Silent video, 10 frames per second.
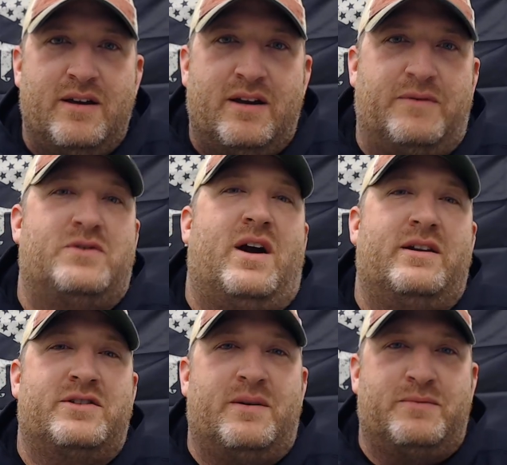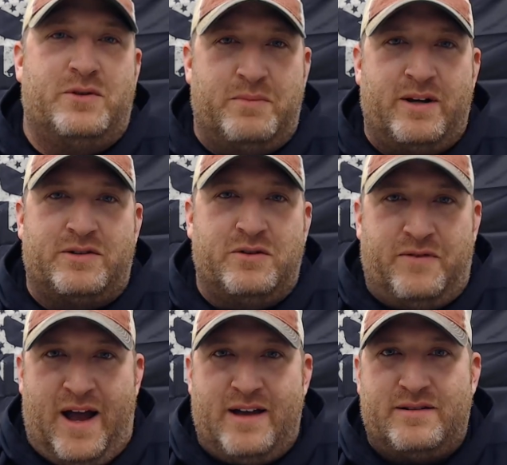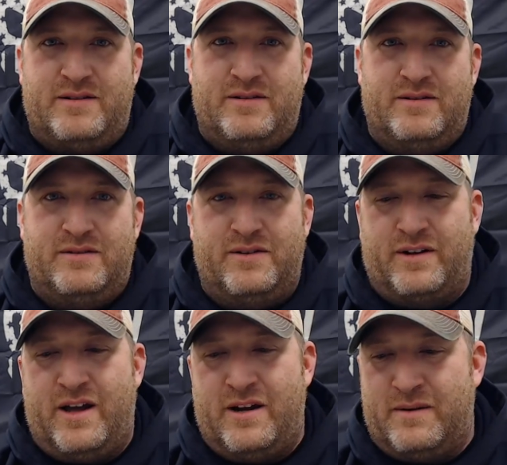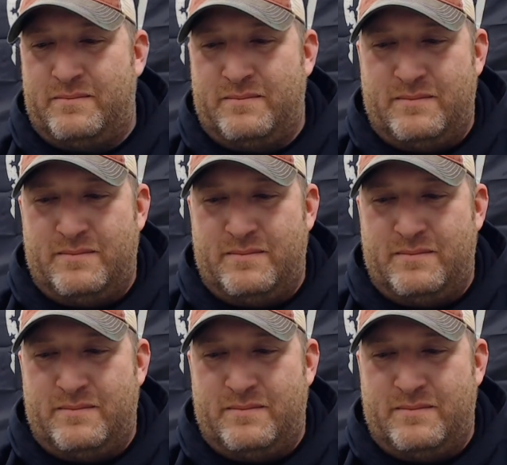If you try to jump too big too fast, you're going to end up